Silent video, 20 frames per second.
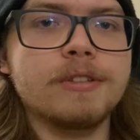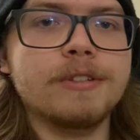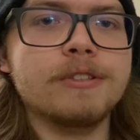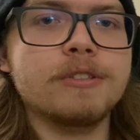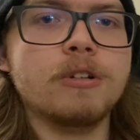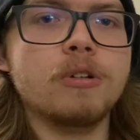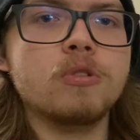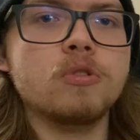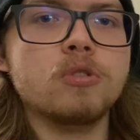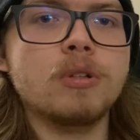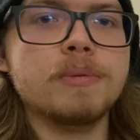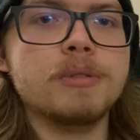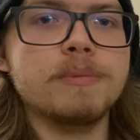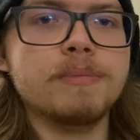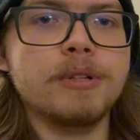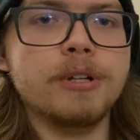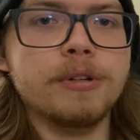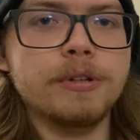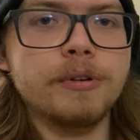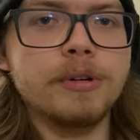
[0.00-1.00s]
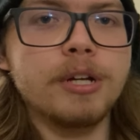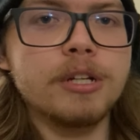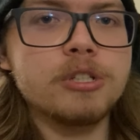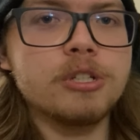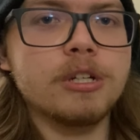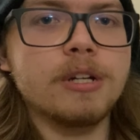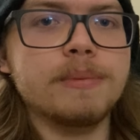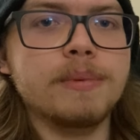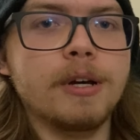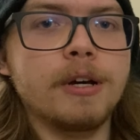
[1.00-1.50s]
Links are in the description below. Go ahead and
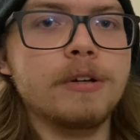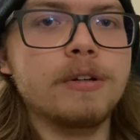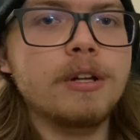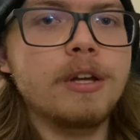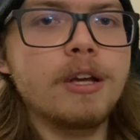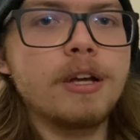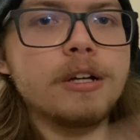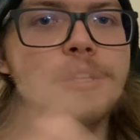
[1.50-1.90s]
check them out.